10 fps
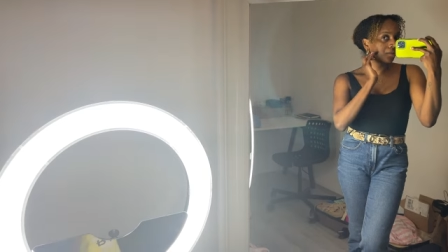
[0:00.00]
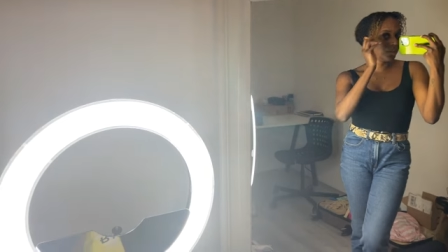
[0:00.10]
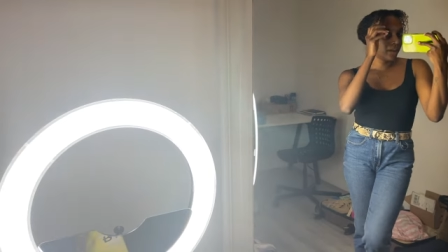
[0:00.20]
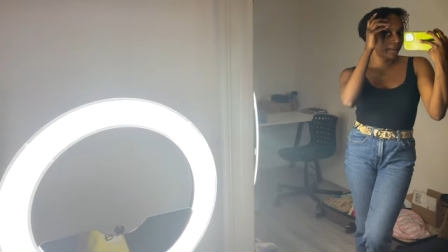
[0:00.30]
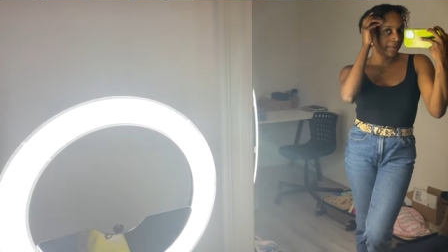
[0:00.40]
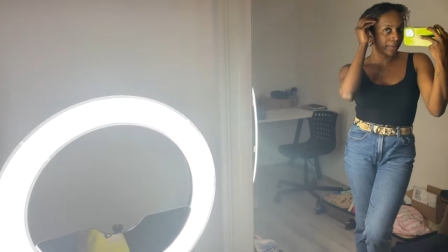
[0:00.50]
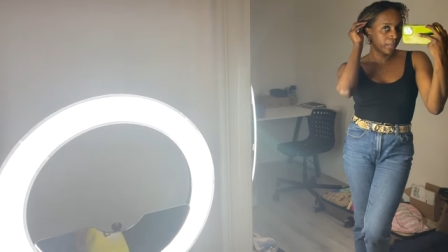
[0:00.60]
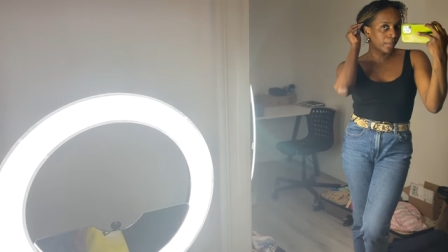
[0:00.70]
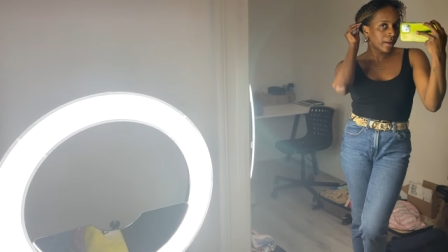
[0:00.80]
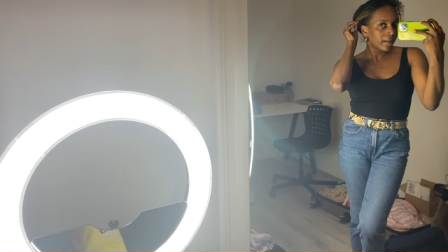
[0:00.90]
done as
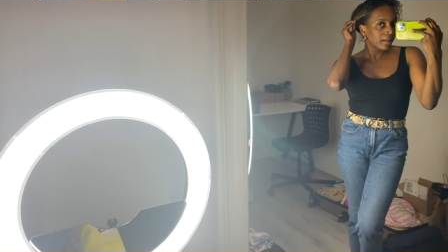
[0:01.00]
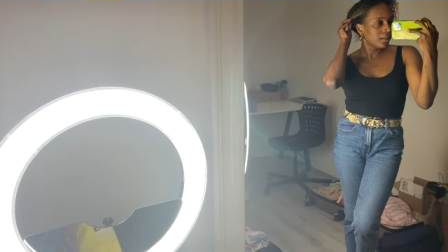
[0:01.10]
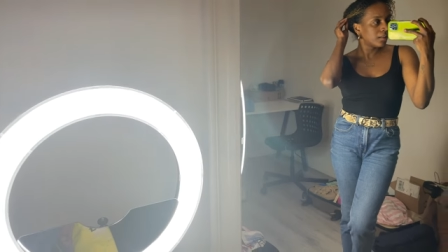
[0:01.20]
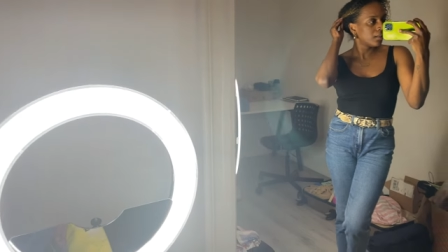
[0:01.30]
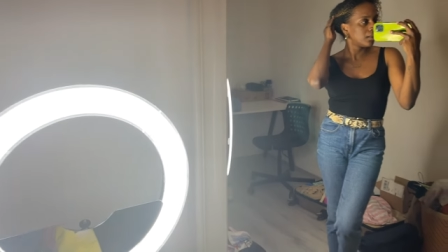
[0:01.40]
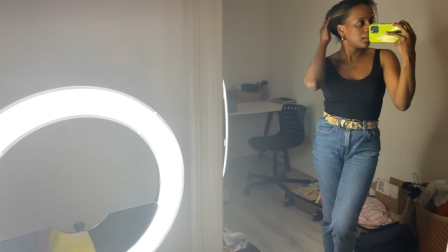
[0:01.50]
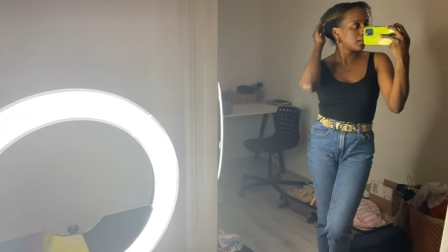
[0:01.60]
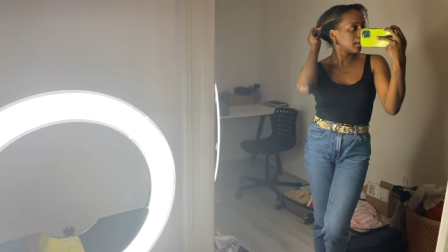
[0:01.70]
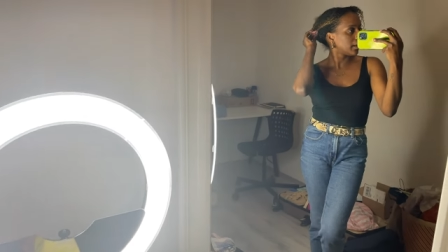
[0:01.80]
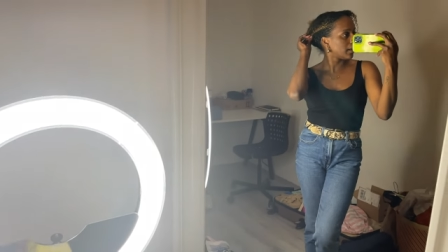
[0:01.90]
well.
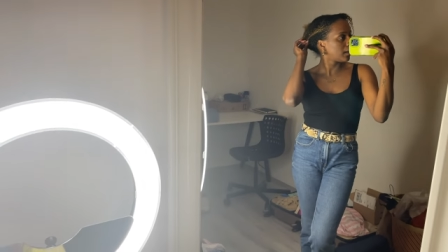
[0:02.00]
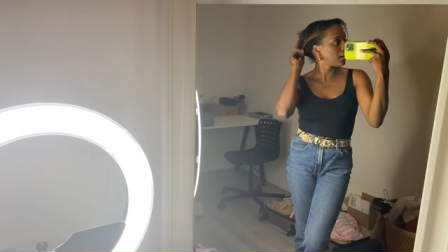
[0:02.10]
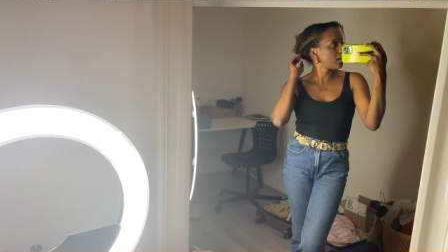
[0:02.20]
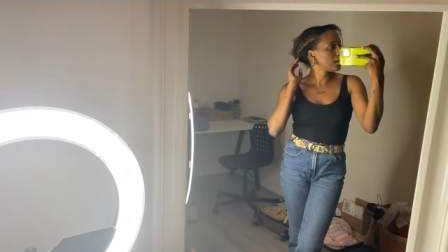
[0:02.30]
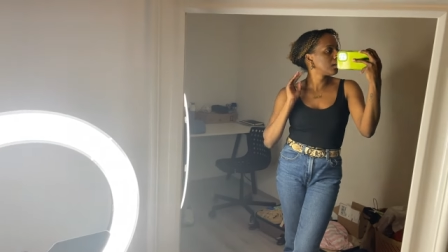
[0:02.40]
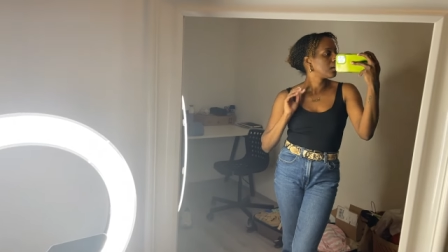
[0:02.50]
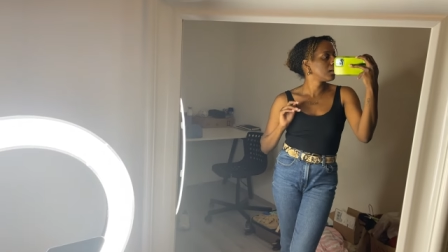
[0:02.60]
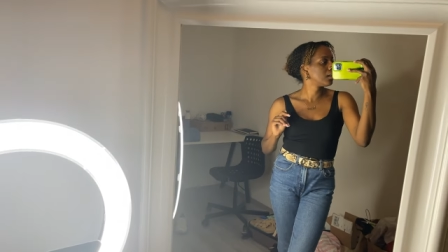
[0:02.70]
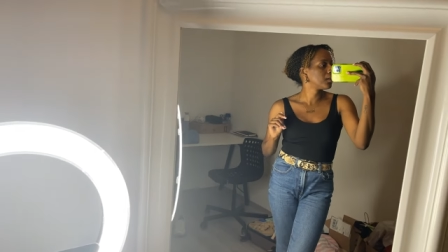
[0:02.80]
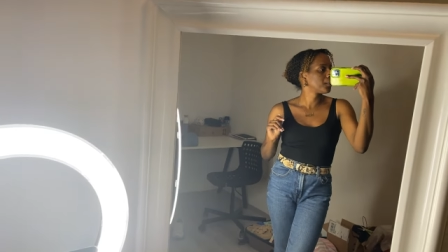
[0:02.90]
And
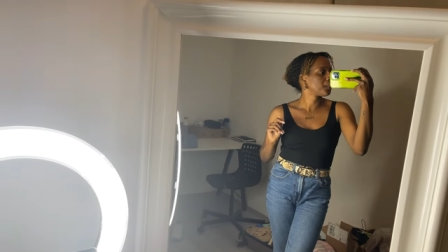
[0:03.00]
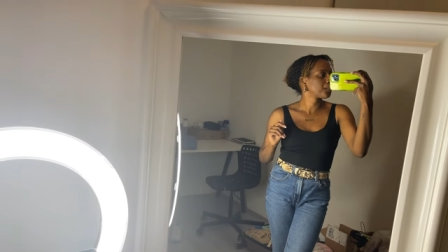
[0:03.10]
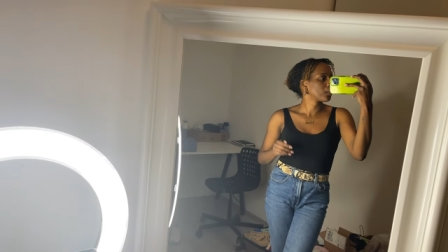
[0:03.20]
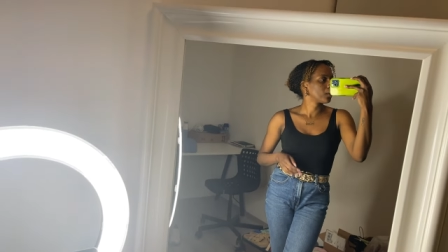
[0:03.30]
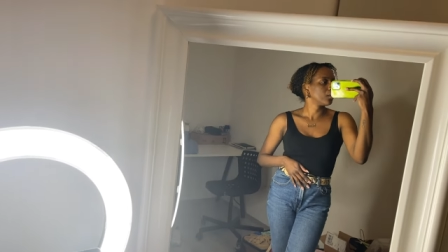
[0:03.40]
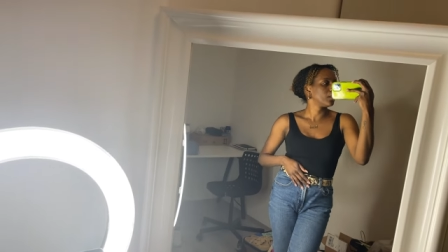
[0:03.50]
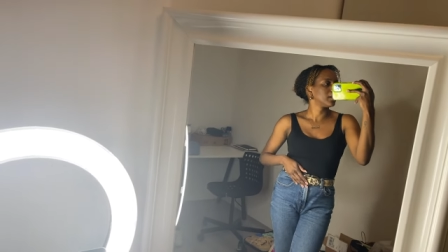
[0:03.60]
what